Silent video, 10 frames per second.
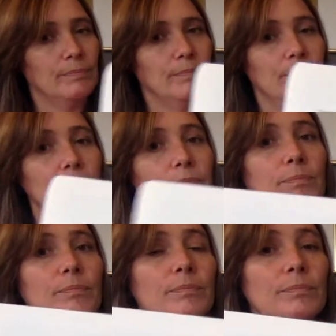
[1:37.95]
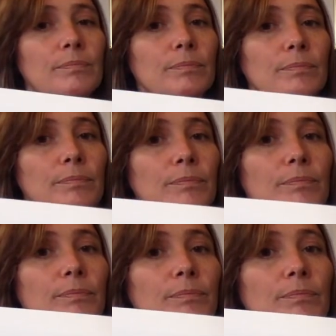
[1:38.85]

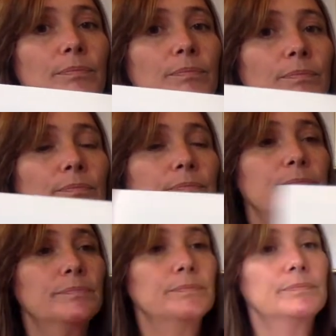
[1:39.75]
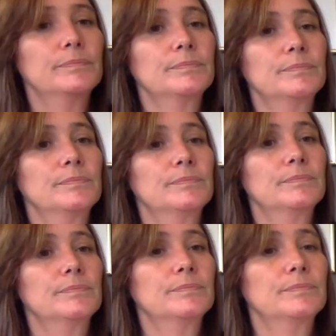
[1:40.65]

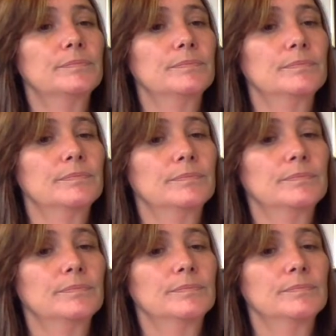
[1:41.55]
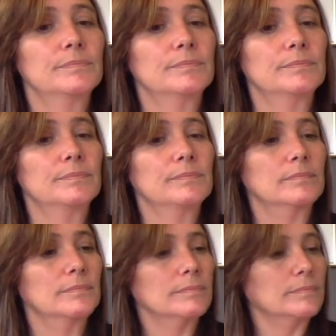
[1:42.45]

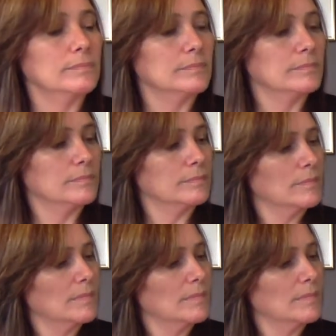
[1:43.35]
No one is speaking in this clip.